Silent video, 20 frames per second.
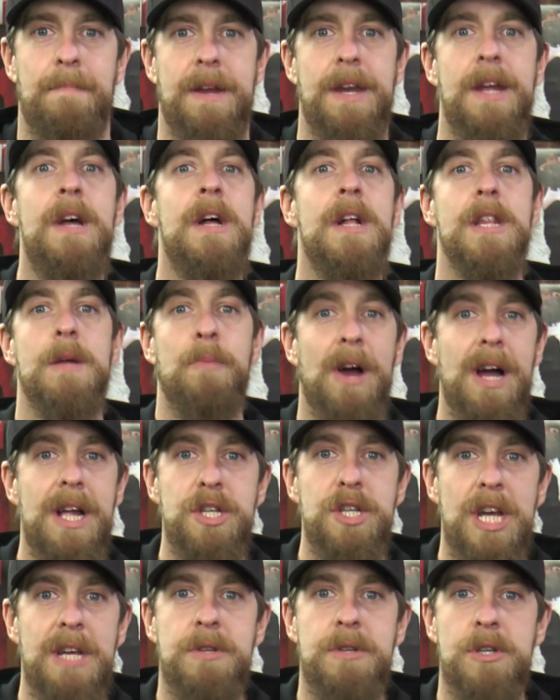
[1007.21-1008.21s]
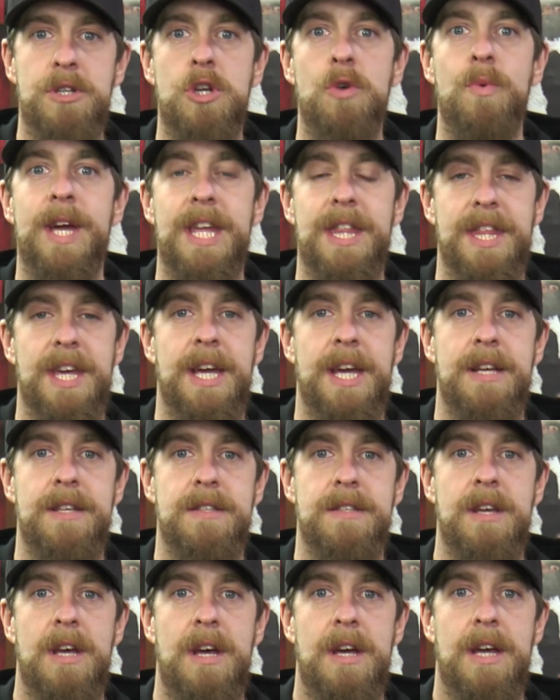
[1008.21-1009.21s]
But LeBron James is doing
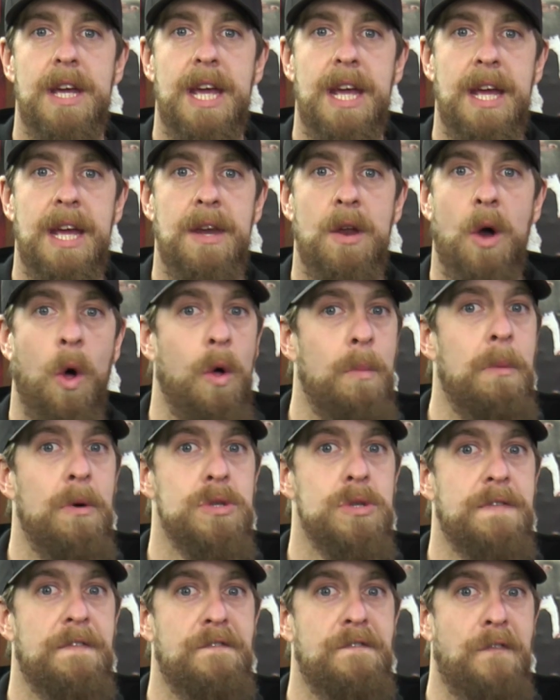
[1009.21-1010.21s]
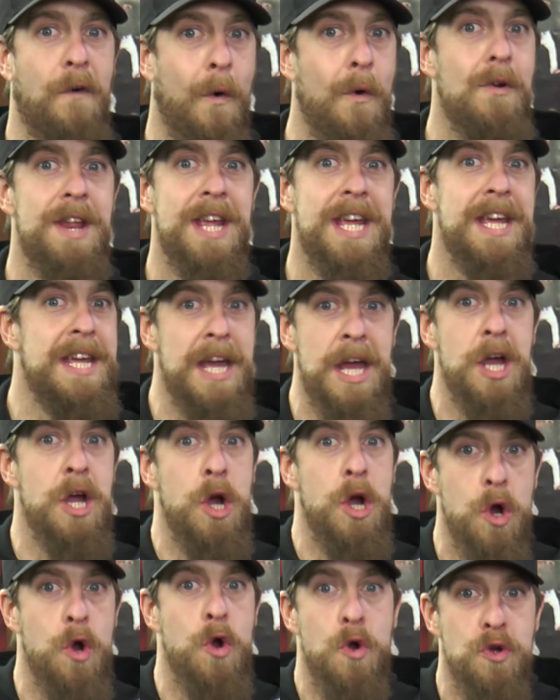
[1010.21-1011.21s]
things in almost 40
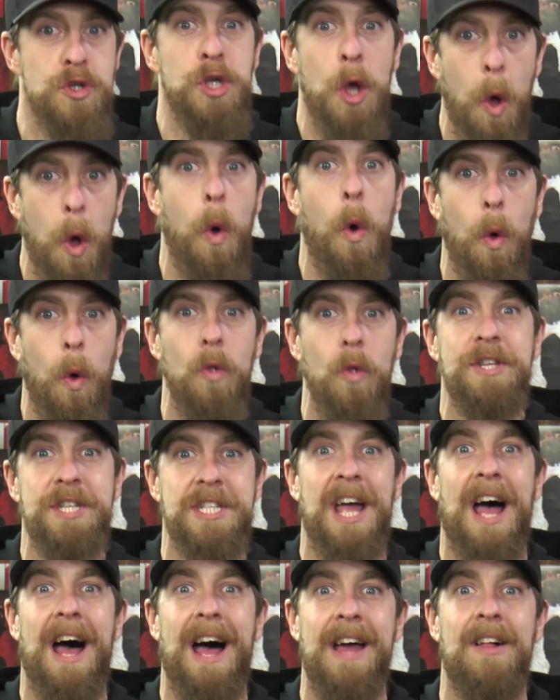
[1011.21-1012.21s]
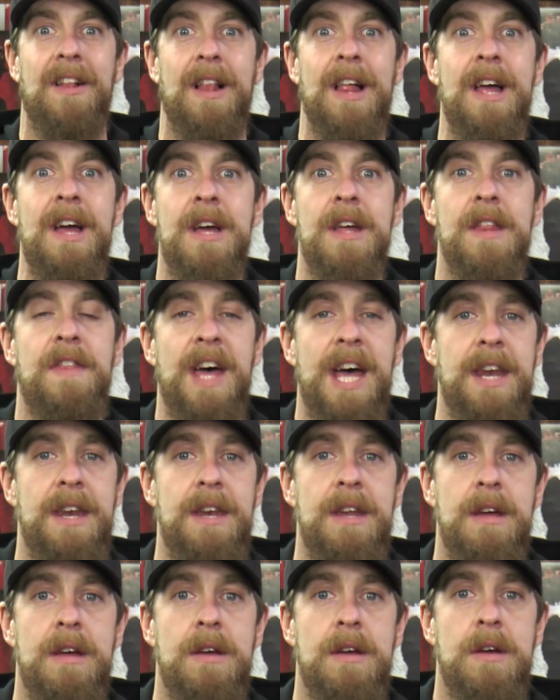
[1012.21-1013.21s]
years old style that